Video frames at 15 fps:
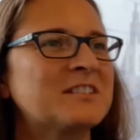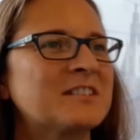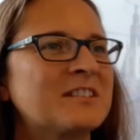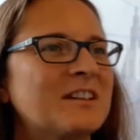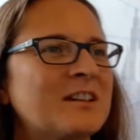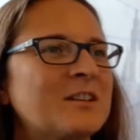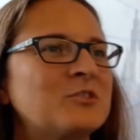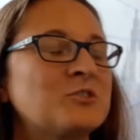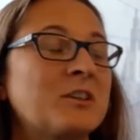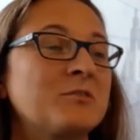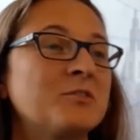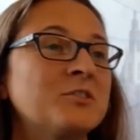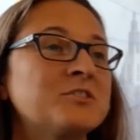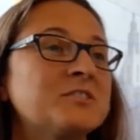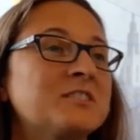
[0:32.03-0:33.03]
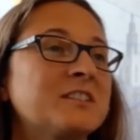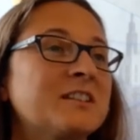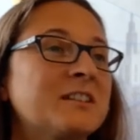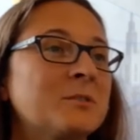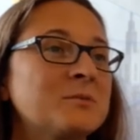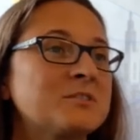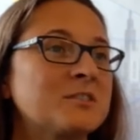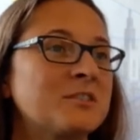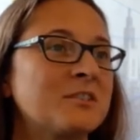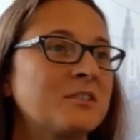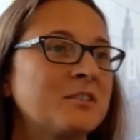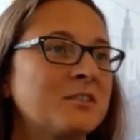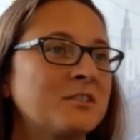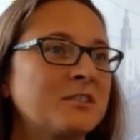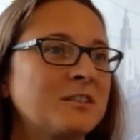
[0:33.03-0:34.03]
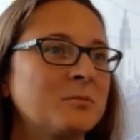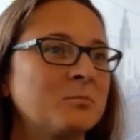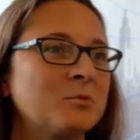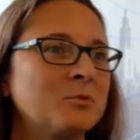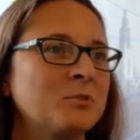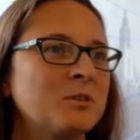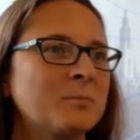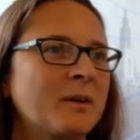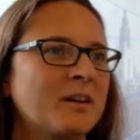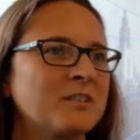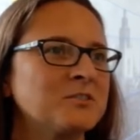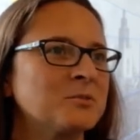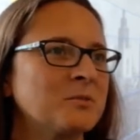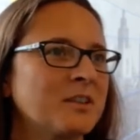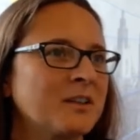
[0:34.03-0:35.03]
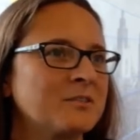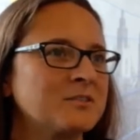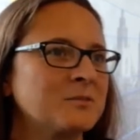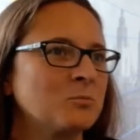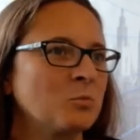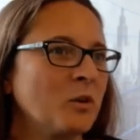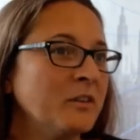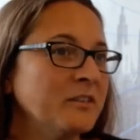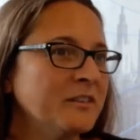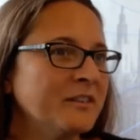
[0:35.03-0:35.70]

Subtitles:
at Travelocity. I was the third employee back in 2001.